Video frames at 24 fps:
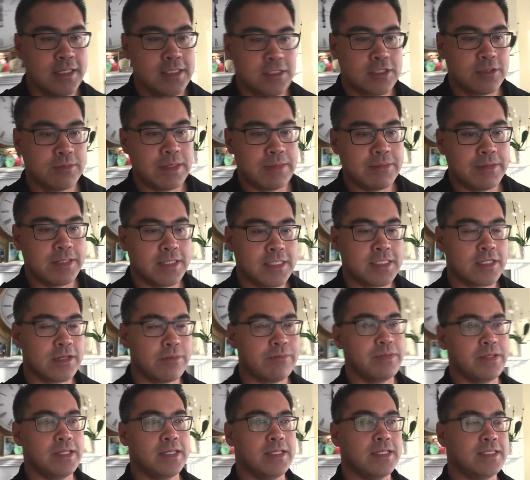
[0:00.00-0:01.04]
so maybe this
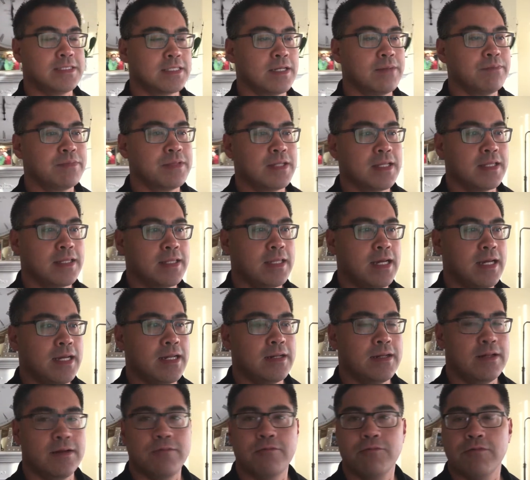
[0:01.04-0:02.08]
could be something
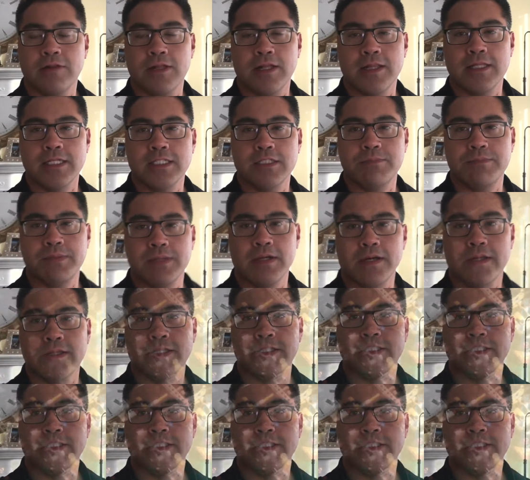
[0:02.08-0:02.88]
that will at least be on